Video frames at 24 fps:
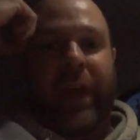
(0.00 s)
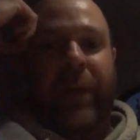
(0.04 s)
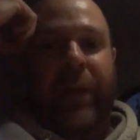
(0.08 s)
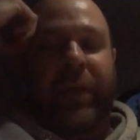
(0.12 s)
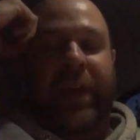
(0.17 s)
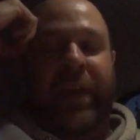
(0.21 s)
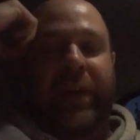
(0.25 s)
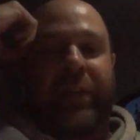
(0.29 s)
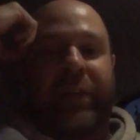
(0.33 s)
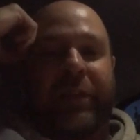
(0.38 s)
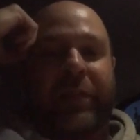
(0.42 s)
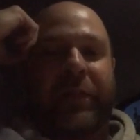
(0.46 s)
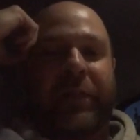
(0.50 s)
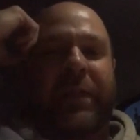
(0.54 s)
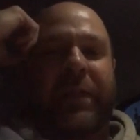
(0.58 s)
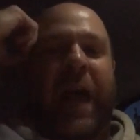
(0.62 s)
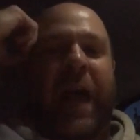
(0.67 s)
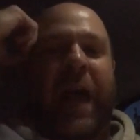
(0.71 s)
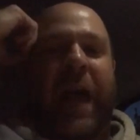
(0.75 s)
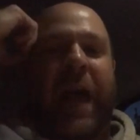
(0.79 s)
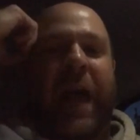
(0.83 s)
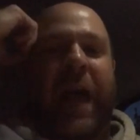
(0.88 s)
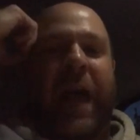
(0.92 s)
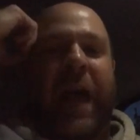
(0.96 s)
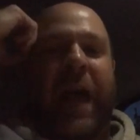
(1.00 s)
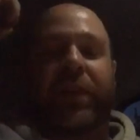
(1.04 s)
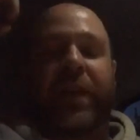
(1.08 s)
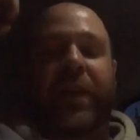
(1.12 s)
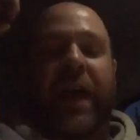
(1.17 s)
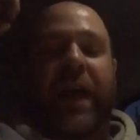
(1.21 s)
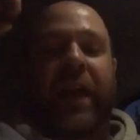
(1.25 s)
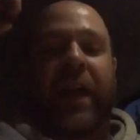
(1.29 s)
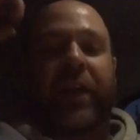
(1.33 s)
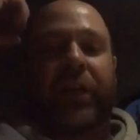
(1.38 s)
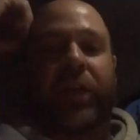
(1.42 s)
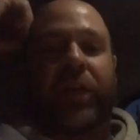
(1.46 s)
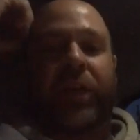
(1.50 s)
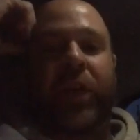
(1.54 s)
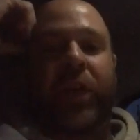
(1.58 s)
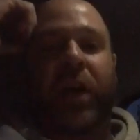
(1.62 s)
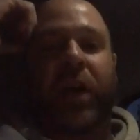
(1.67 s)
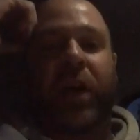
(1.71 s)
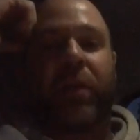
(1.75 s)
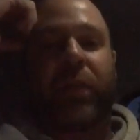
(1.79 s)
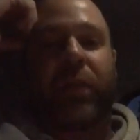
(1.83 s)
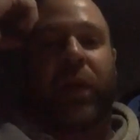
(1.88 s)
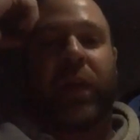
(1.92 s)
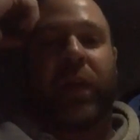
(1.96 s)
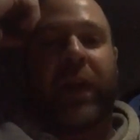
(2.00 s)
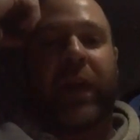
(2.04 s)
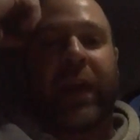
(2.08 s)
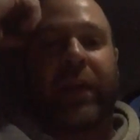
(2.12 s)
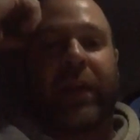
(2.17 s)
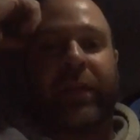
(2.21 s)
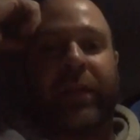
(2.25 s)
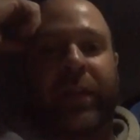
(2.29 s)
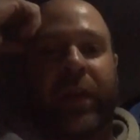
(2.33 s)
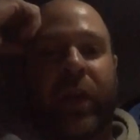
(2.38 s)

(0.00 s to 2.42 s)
I mean, obviously not as good, but like,